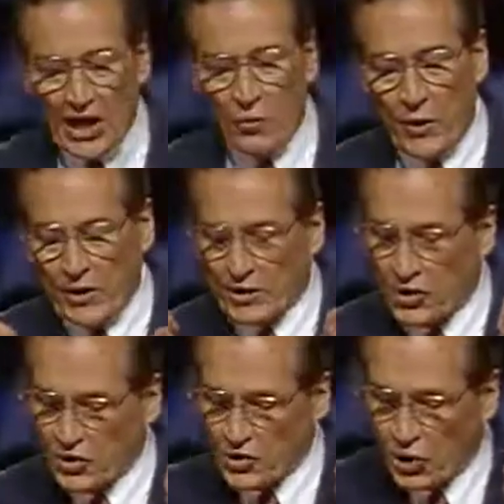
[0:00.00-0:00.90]
He
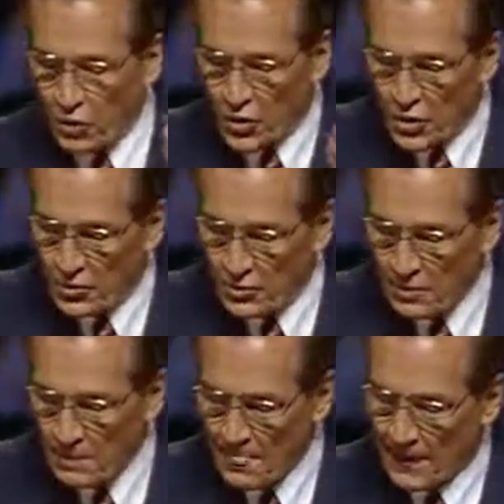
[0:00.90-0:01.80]
witnesses to
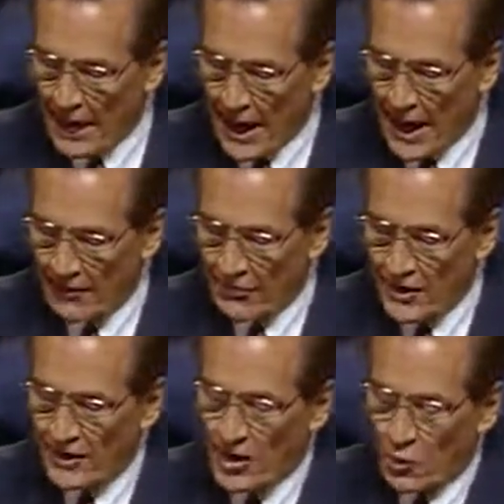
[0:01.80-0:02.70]
you and
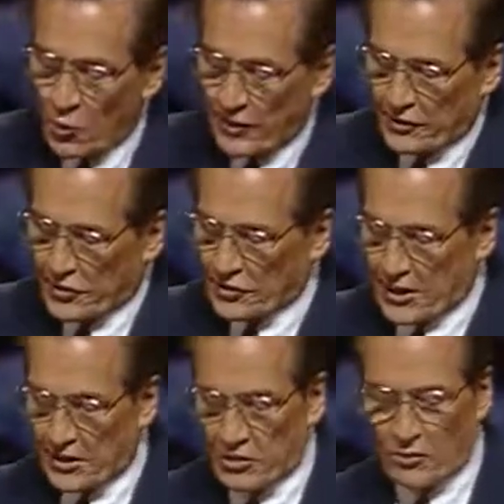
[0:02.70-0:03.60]
then he witnesses
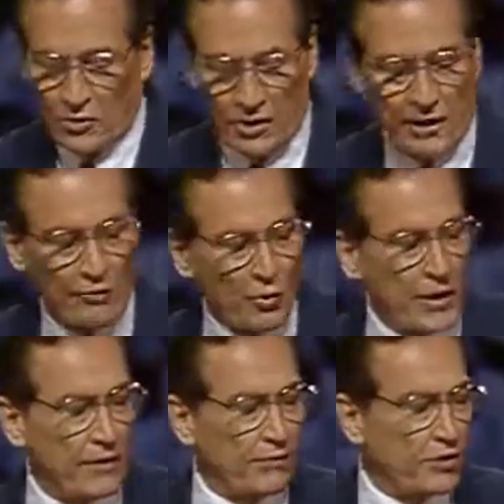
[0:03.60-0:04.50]
in you. Look, if you
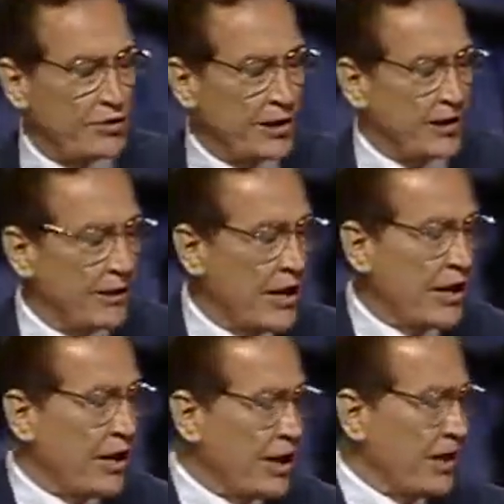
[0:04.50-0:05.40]
will, in verse 10
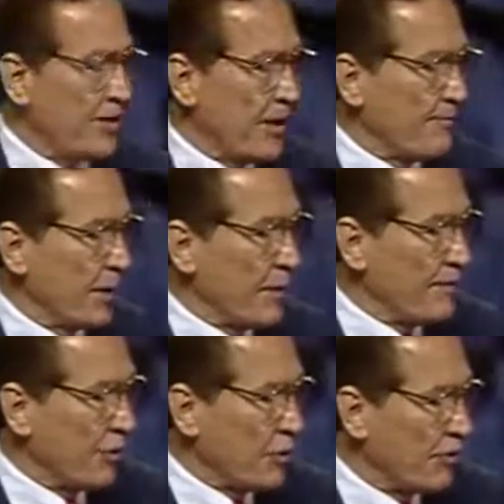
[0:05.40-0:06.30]
He that
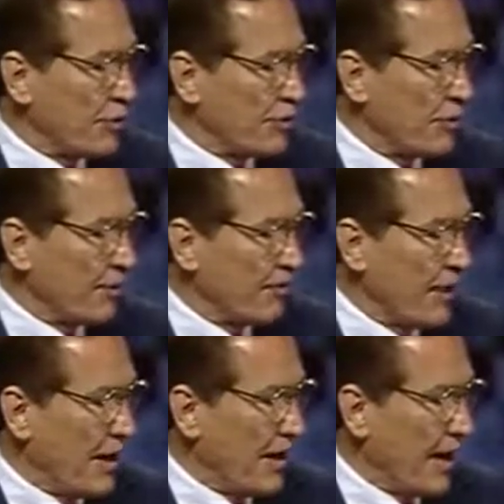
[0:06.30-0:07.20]
believeth on the Son of
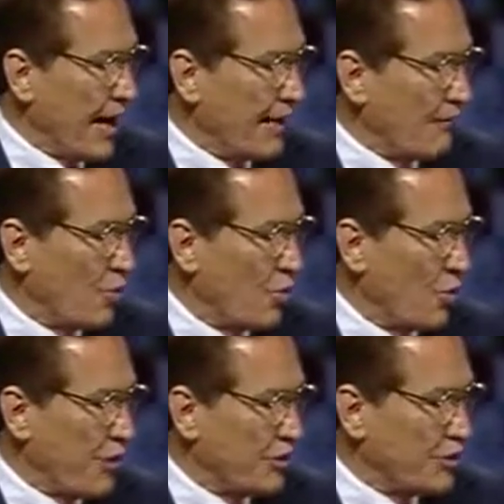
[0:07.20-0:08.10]
God hath the
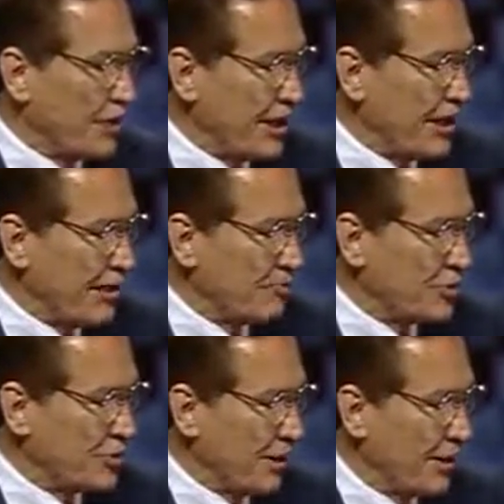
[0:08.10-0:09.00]
witness in
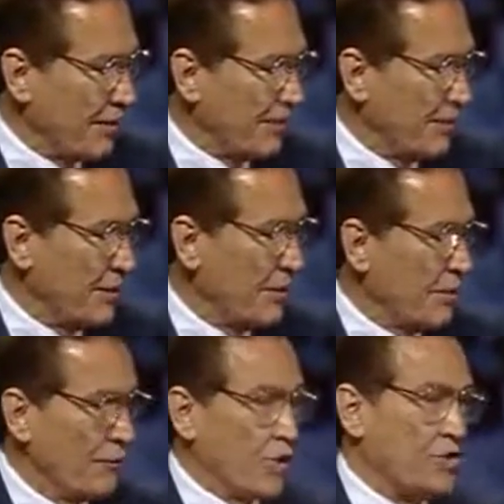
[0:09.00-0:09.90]
himself.
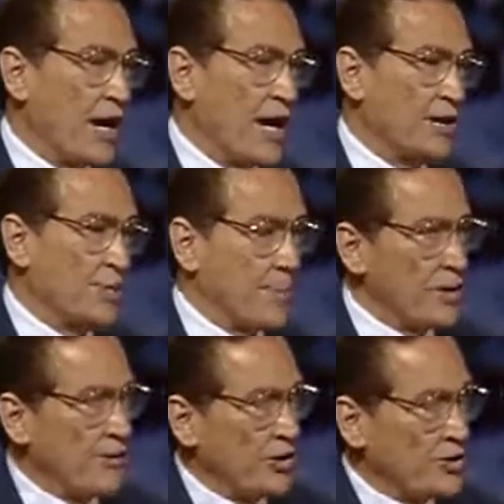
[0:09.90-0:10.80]
Verse 9
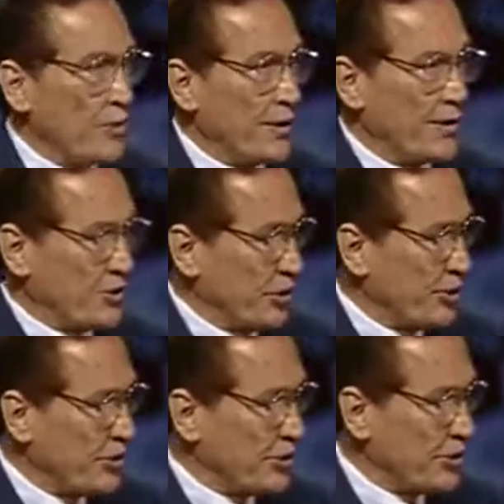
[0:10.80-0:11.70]
speaks of his witness
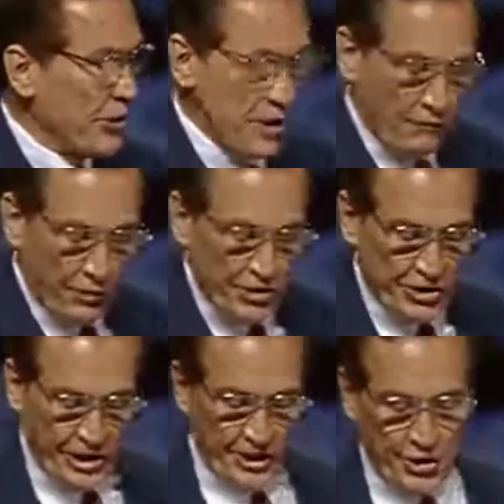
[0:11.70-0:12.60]
to us, verse
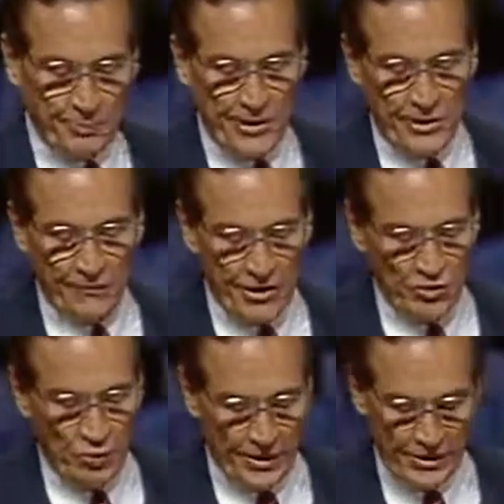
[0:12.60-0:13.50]
10 speaks of
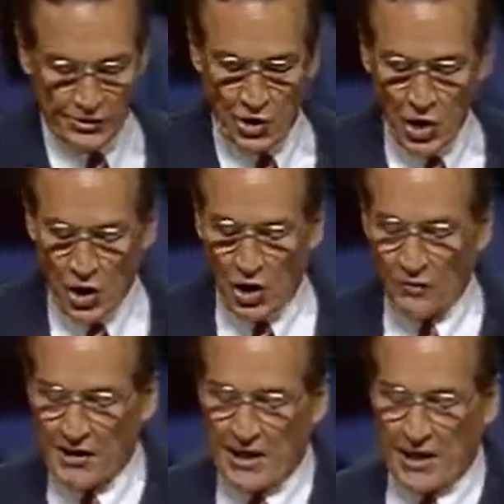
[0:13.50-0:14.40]
his witness
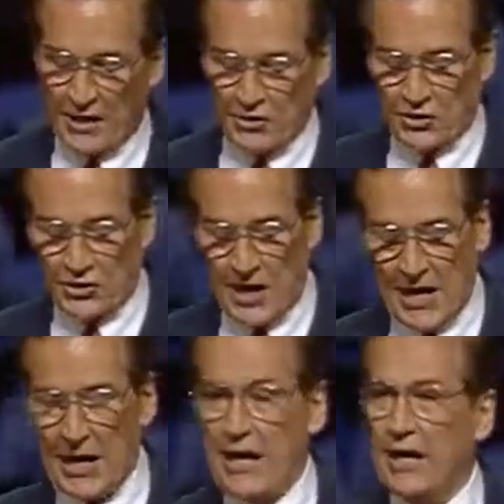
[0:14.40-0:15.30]
on the
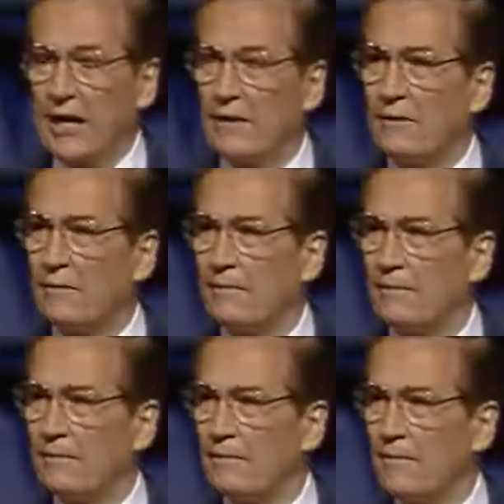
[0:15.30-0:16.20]
inside.
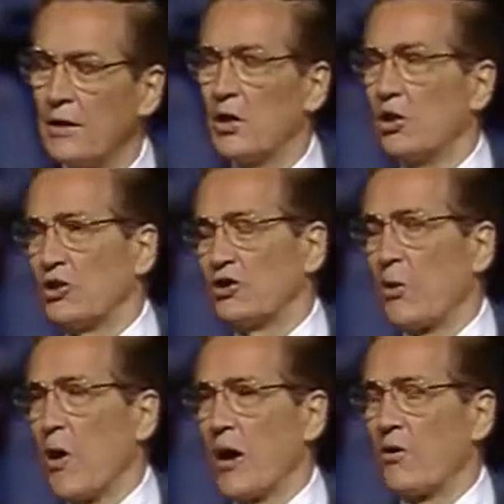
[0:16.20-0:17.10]
You
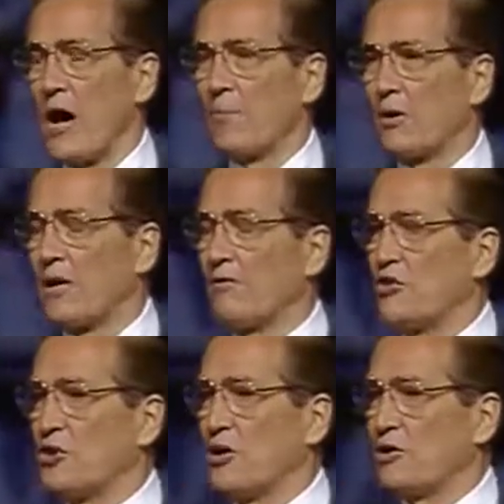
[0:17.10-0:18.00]
see, why do I believe
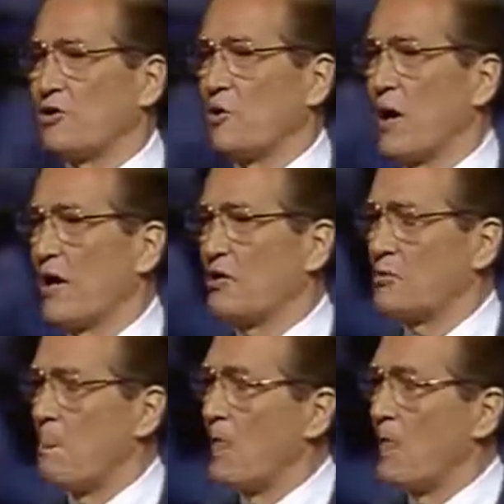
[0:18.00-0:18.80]
in Jesus Christ?